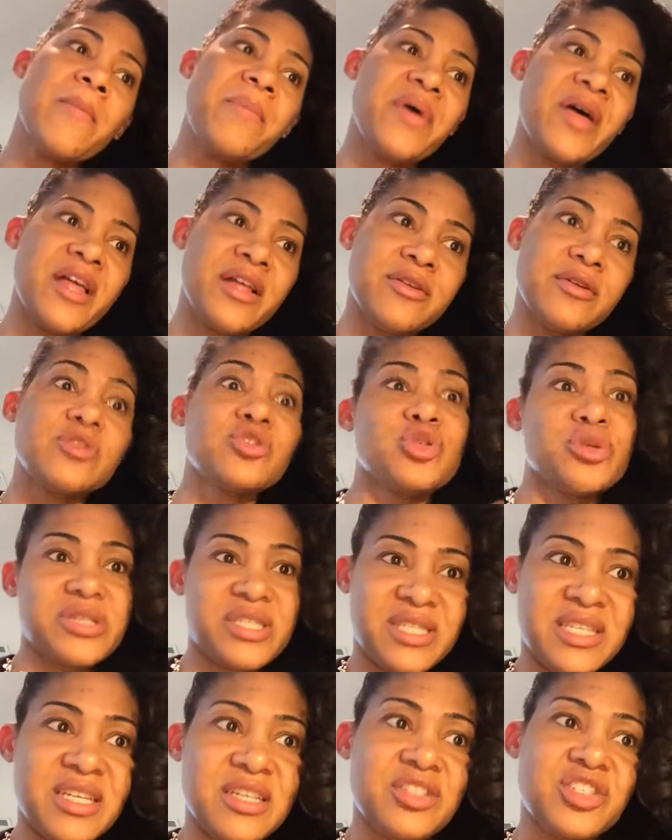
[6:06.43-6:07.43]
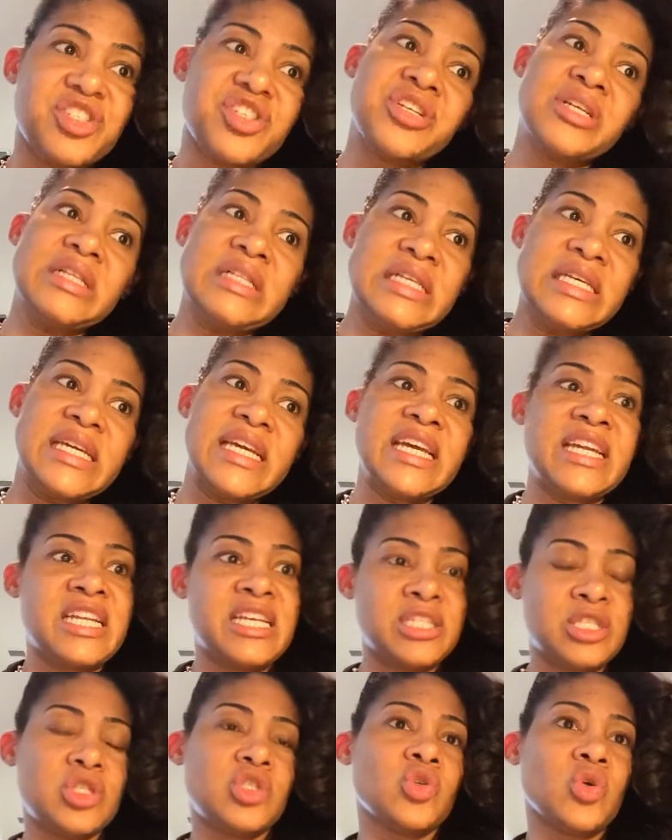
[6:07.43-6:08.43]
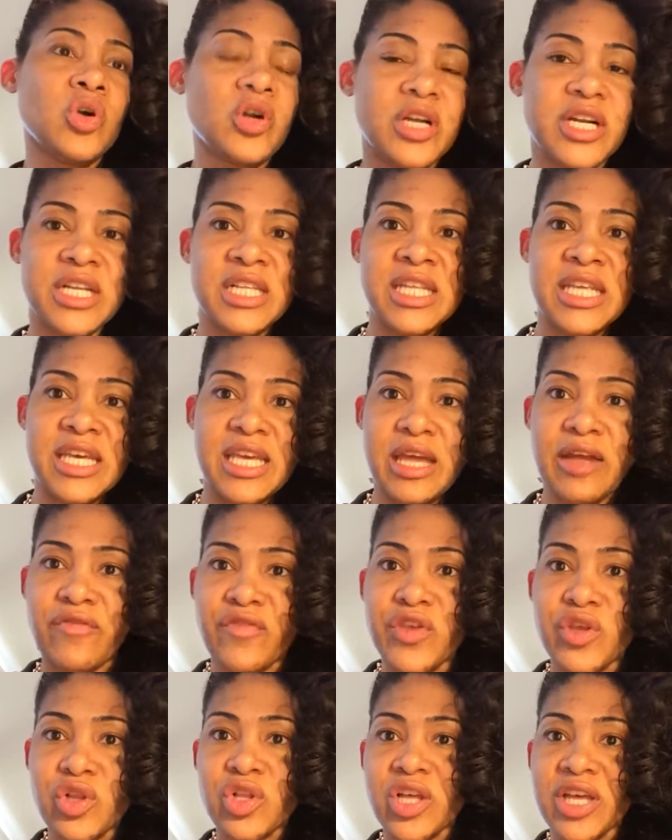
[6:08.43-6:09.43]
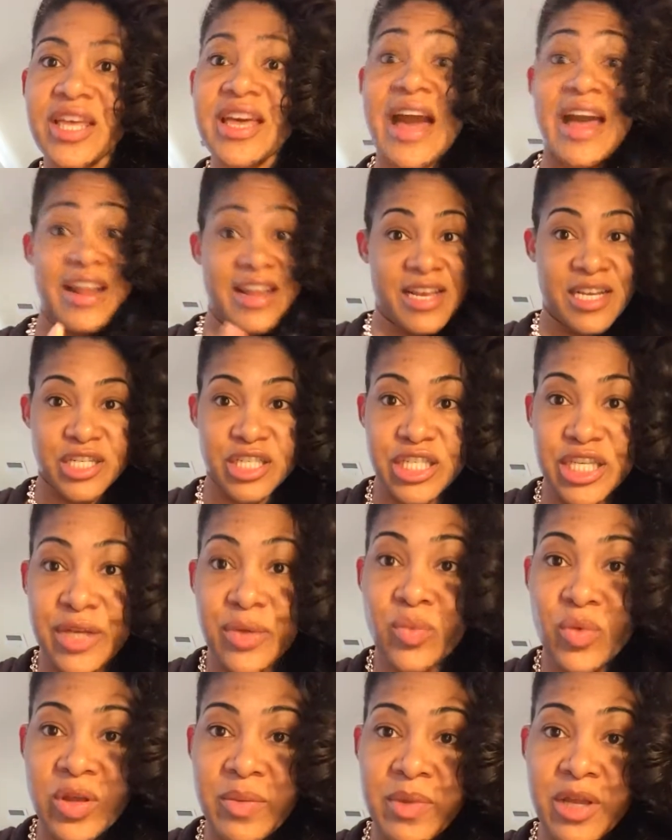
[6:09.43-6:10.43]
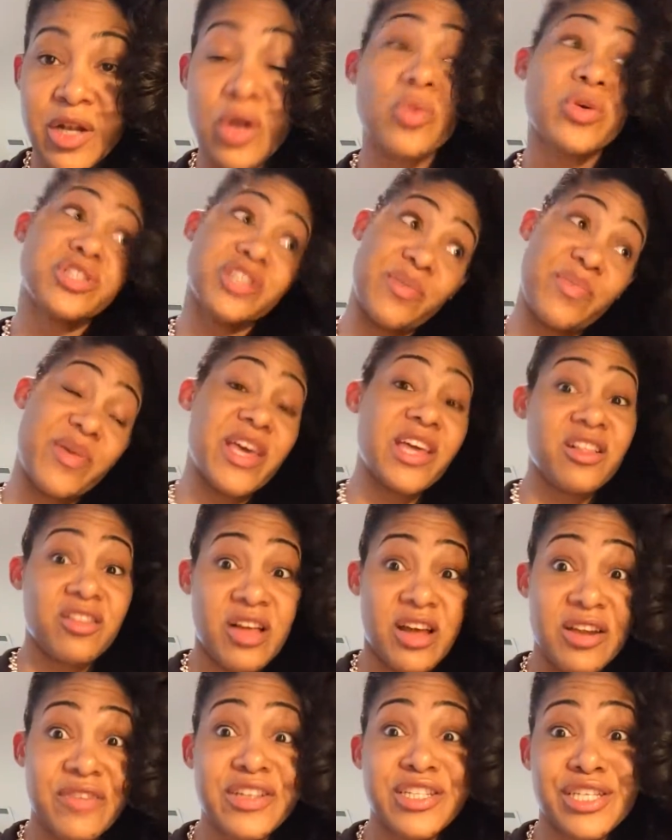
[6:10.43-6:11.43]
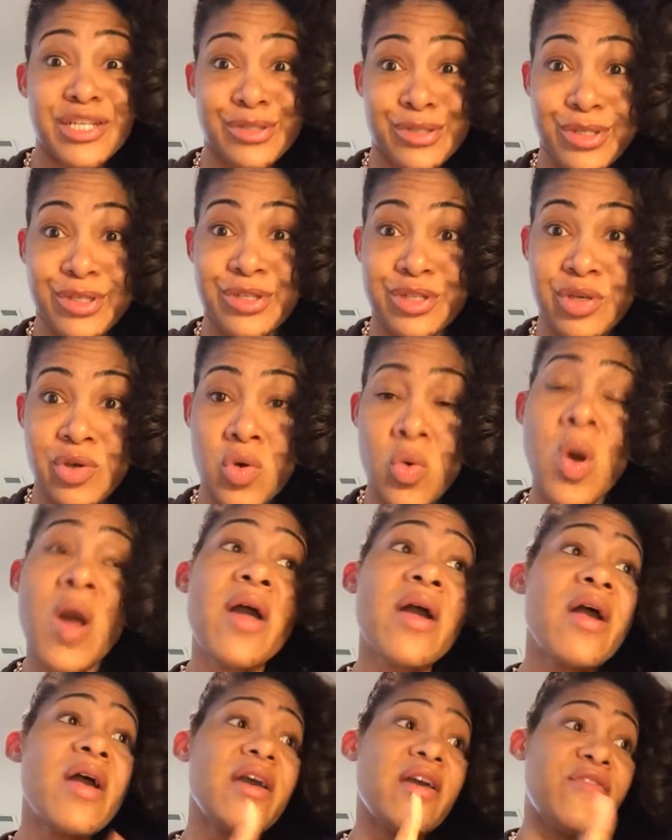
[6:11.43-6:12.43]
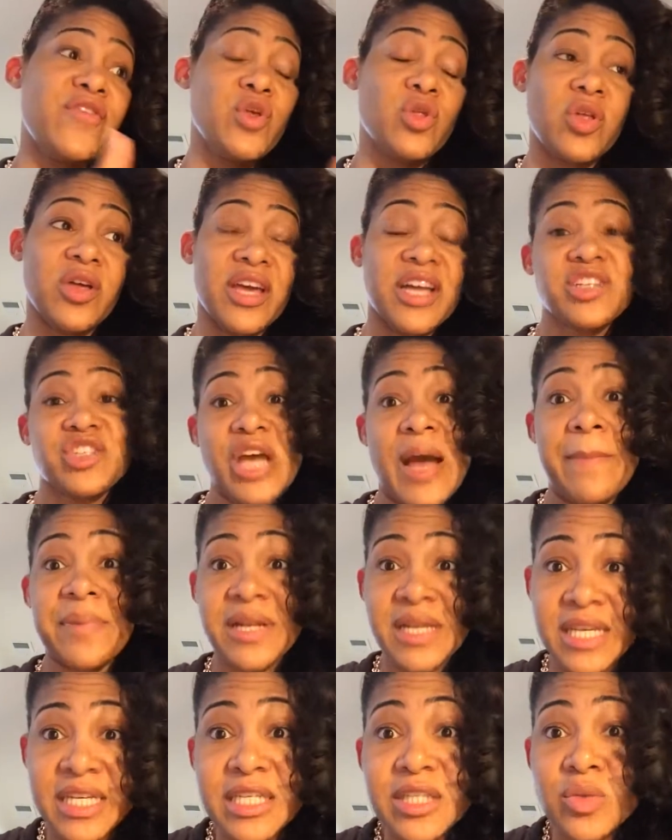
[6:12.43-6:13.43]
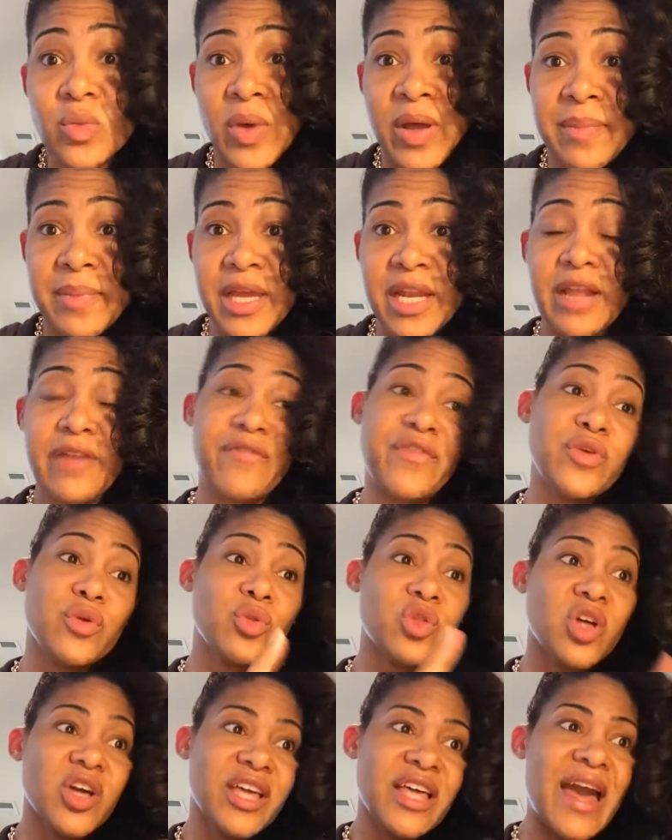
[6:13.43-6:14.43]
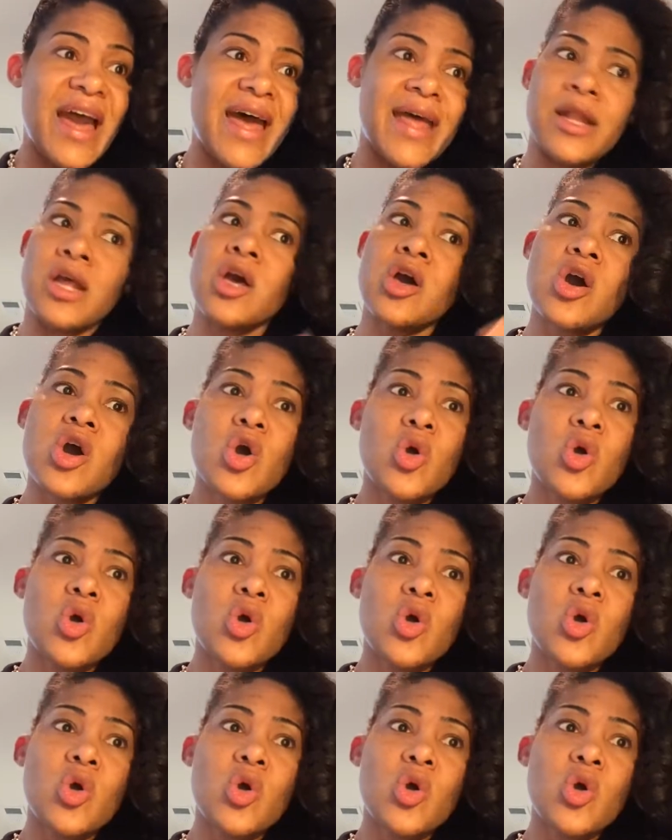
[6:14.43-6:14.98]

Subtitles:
But traditionally and historically, if you look at Indian women, which I pay a lot of attention to, if you look at Japanese women, if you look at